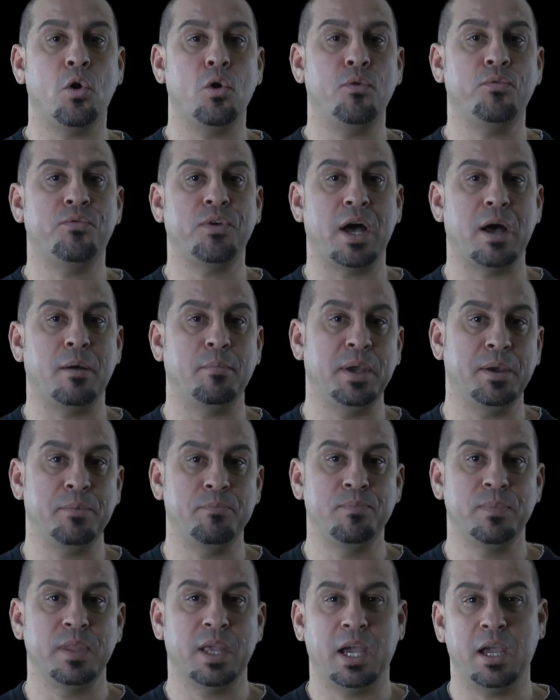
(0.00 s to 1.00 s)
ho
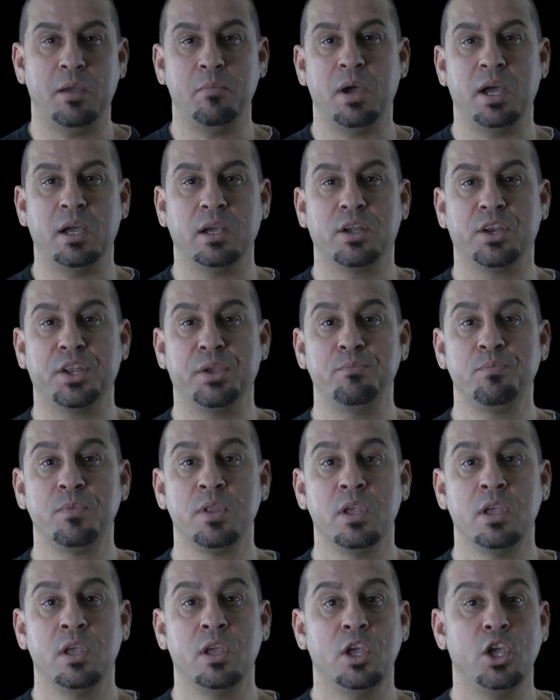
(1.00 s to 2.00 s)
fame, I am hungry.
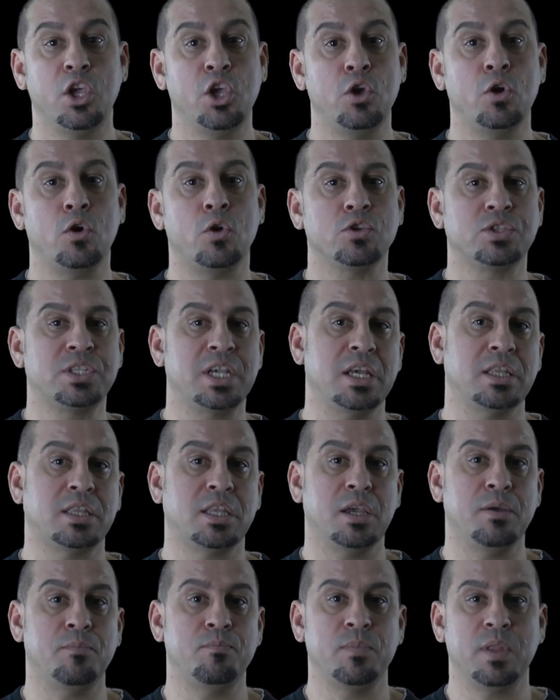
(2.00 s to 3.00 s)
Io ho
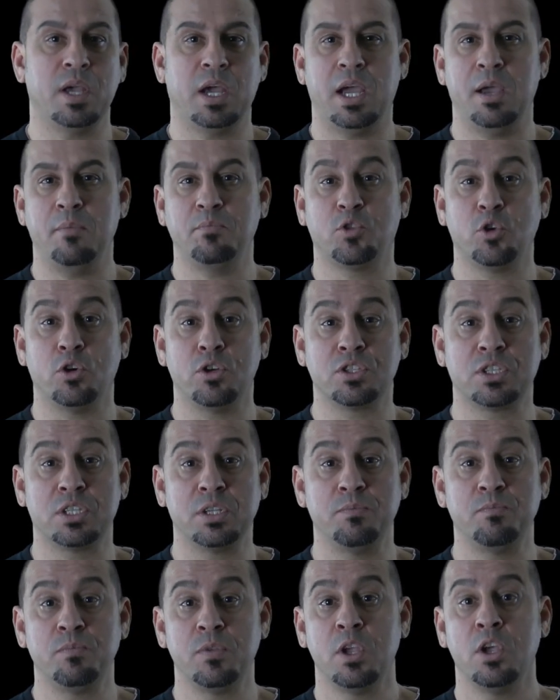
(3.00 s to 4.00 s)
sete, I am
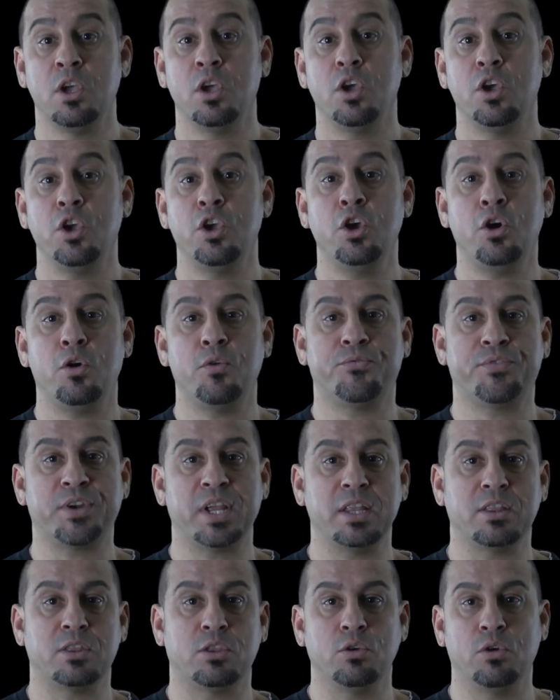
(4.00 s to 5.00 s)
thirsty. Io ho
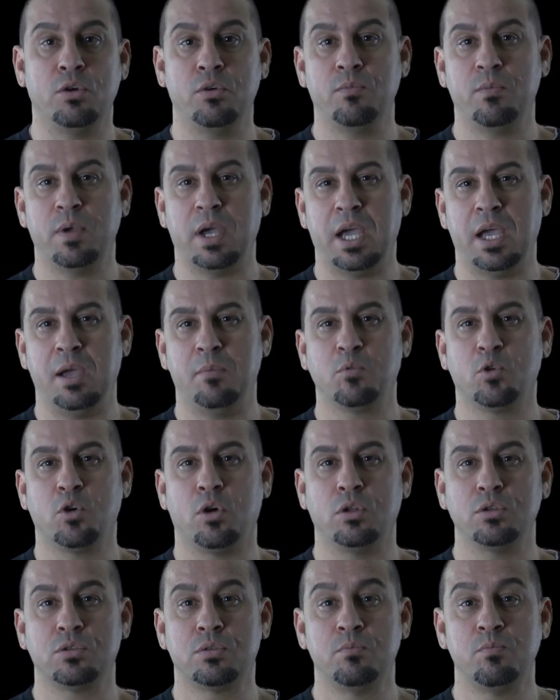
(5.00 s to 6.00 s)
freddo, I am
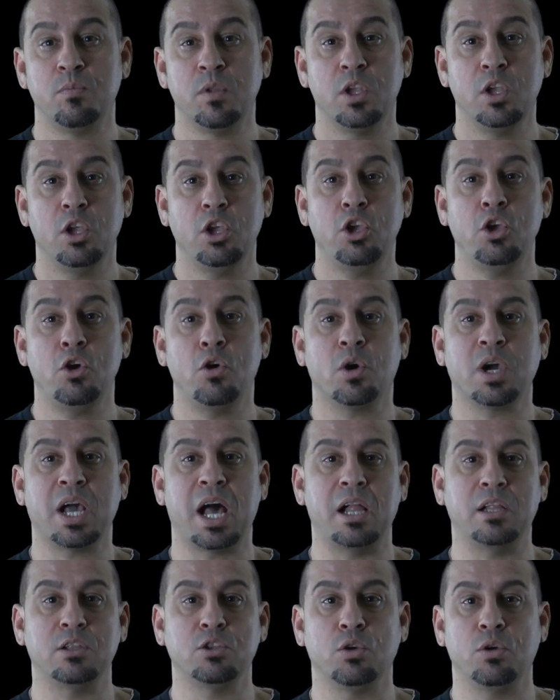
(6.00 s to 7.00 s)
cold. Io ho
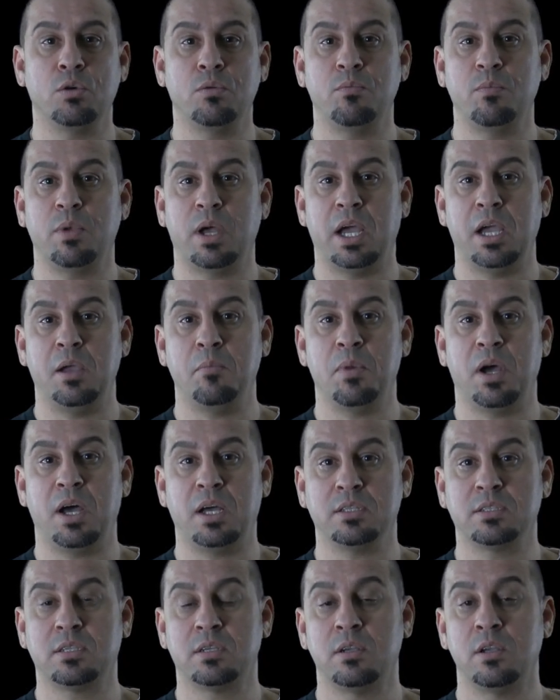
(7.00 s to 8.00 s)
caldo, I am
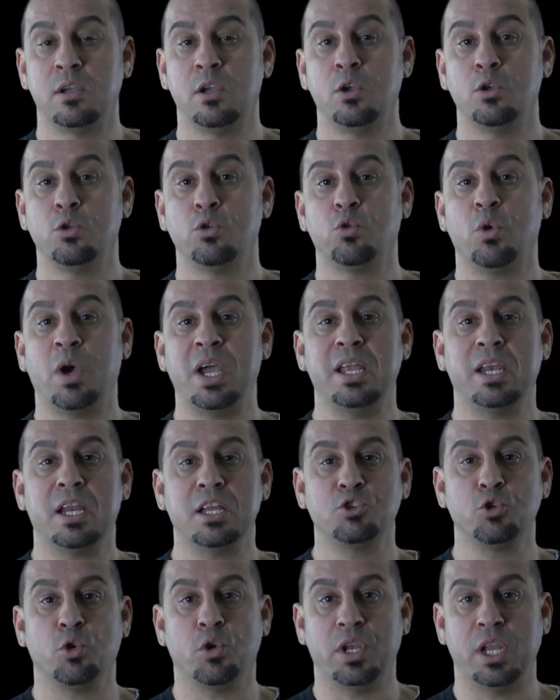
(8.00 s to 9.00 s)
hot. Tu hai
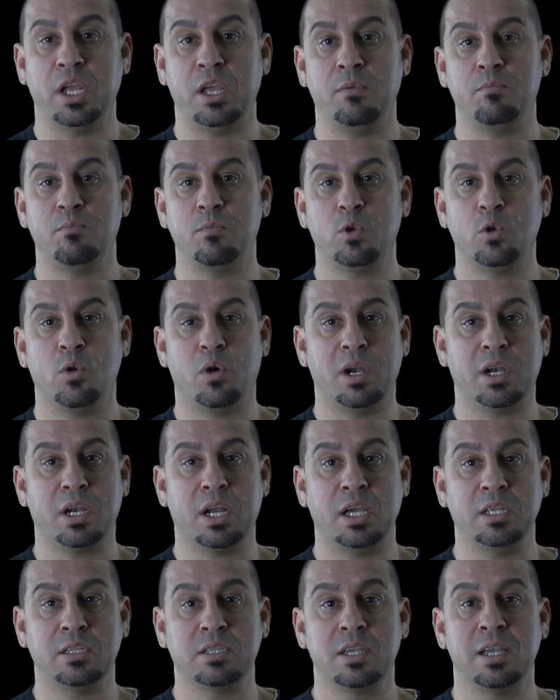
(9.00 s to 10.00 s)
ragione, you are
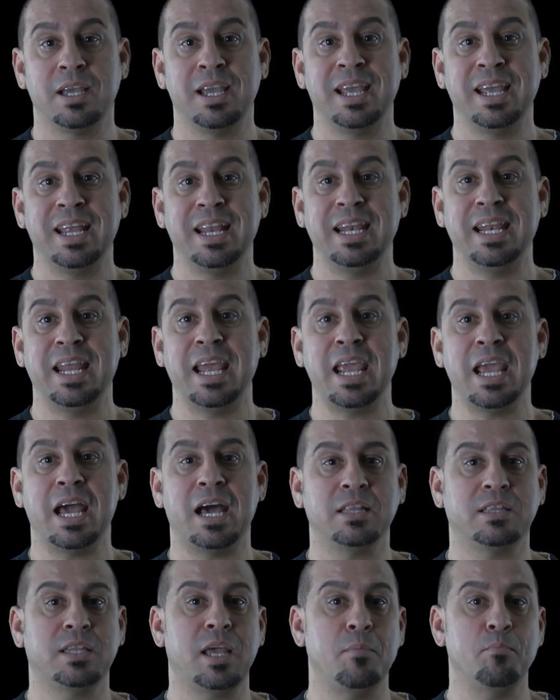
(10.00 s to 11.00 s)
right. Lei
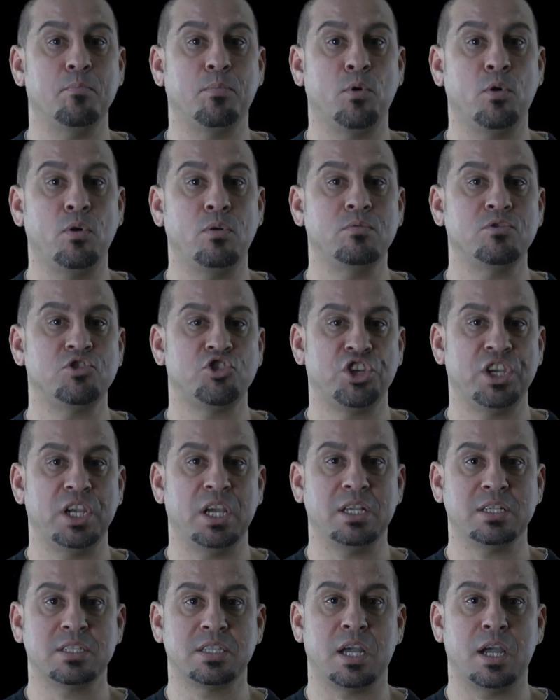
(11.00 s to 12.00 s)
ha tempo, she
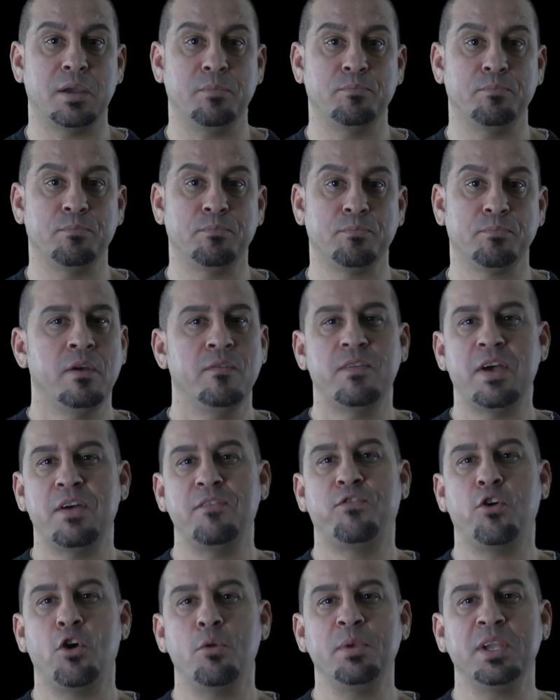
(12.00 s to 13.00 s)
has time. When
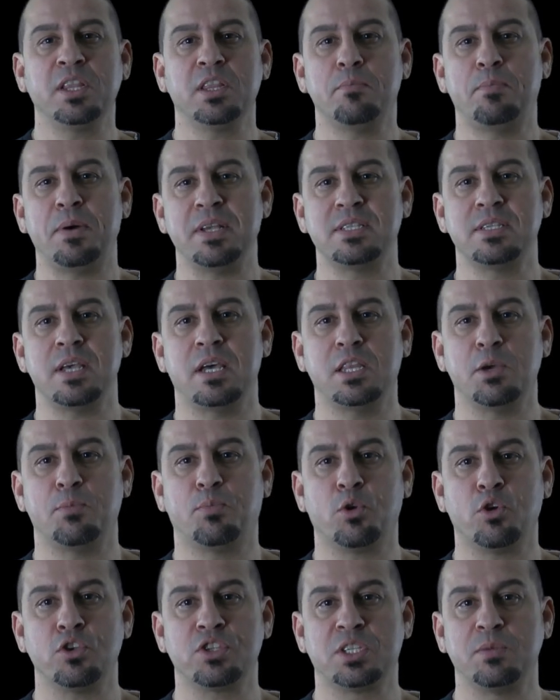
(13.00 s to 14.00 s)
forming the passato
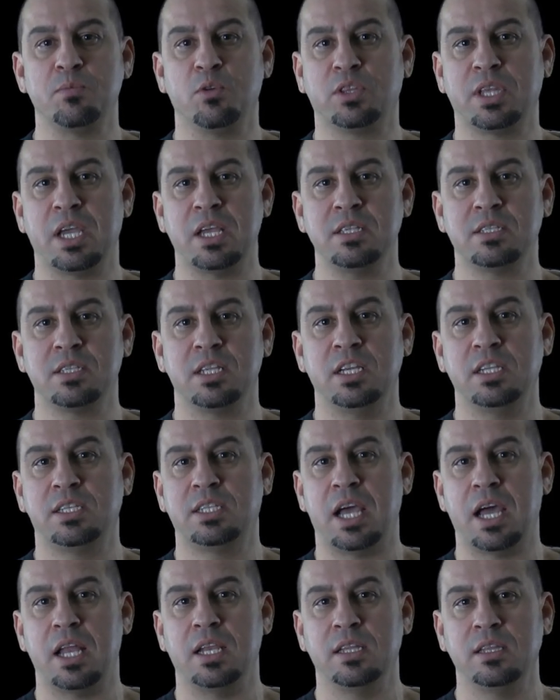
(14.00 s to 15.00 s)
prossimo tense in
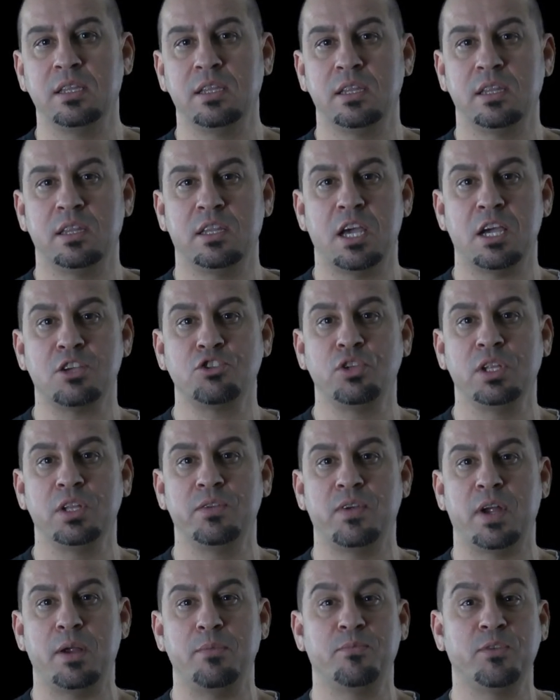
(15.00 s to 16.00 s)
Italian, the auxiliary
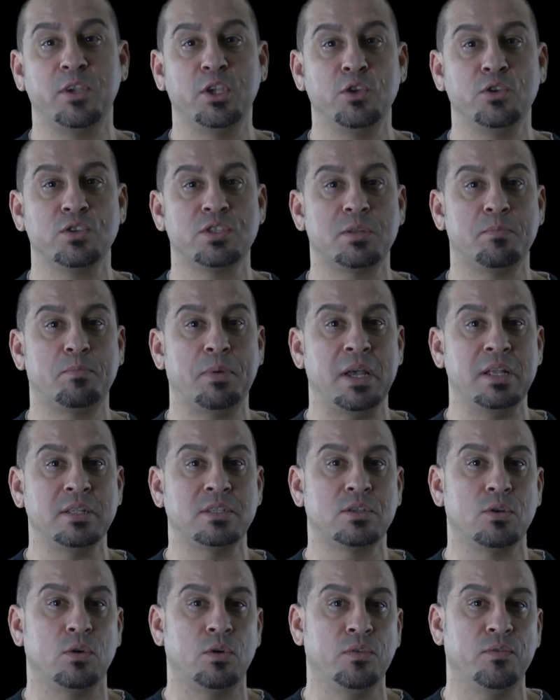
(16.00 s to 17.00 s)
verb we use
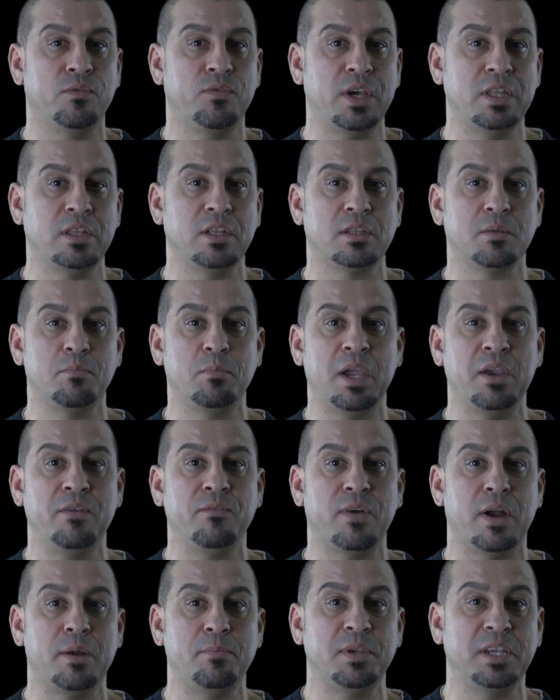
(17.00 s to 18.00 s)
depends on whether the
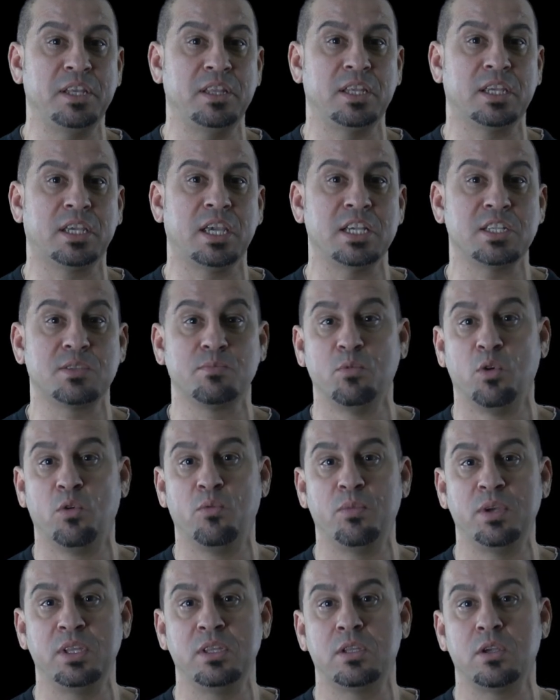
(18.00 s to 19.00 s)
main verb indicates
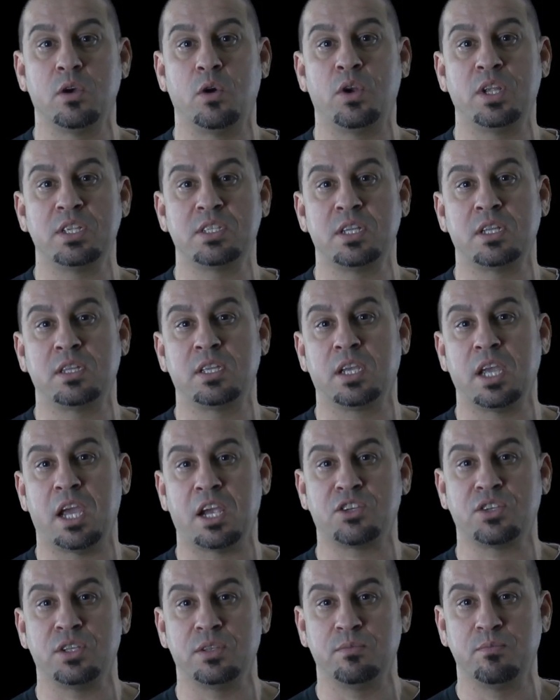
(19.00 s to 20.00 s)
movement or a static
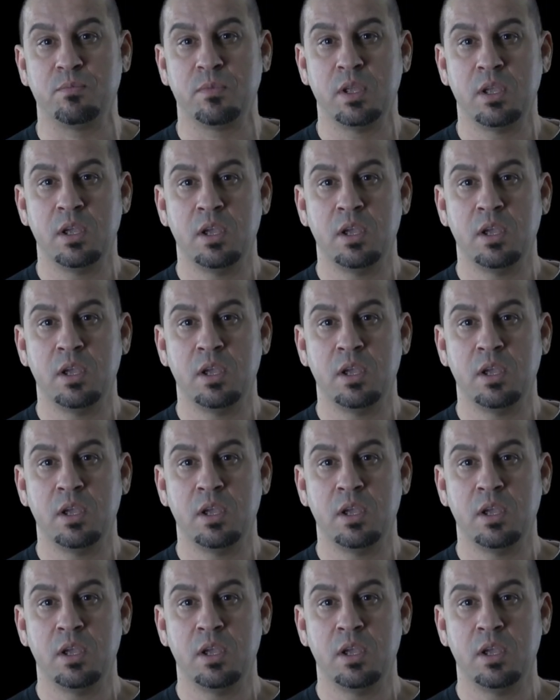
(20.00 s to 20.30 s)
action.